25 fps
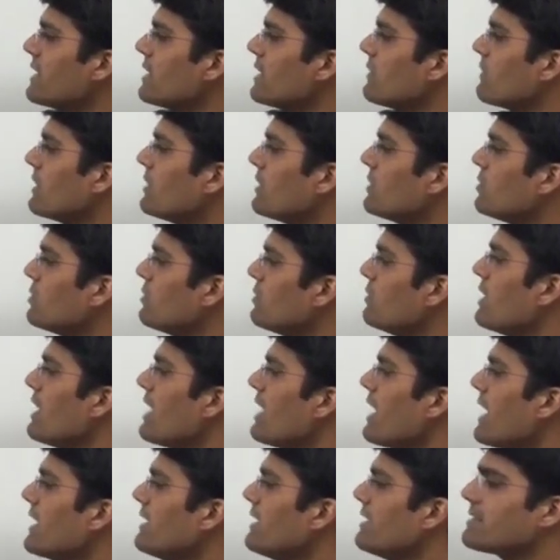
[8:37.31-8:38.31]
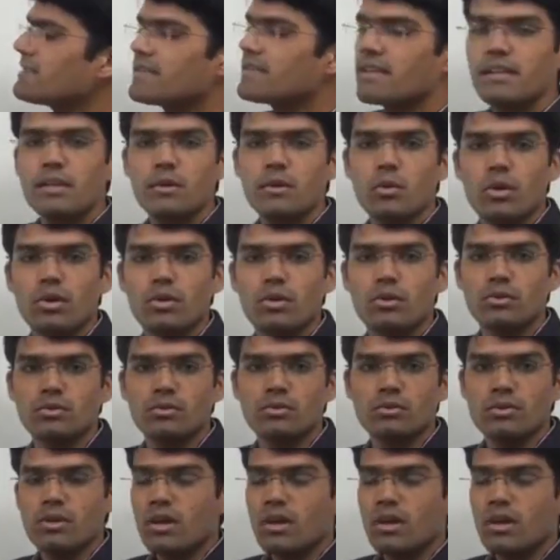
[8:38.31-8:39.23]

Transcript: equal to and less than equal to.